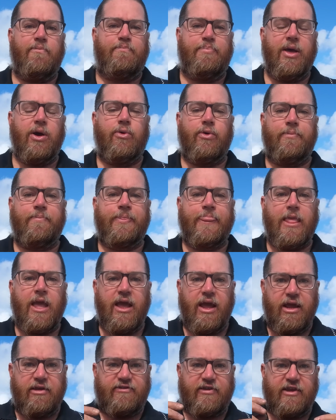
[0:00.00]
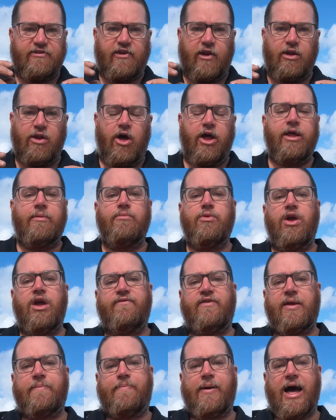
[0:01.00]
built, is there's a lot of
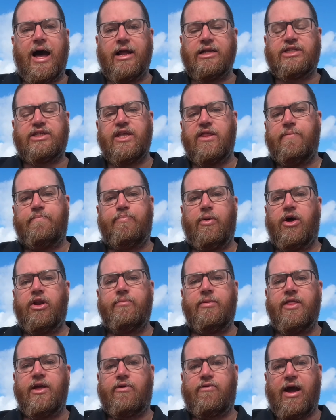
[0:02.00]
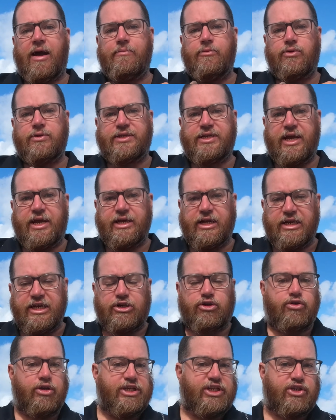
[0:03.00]
moving parts. So the bottom of the grapnel sinker
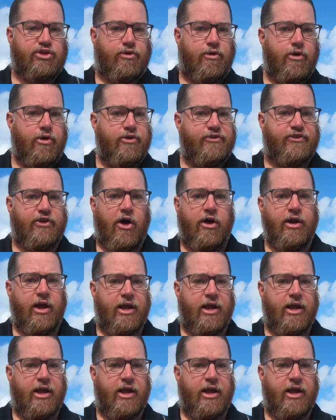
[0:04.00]
literally screws on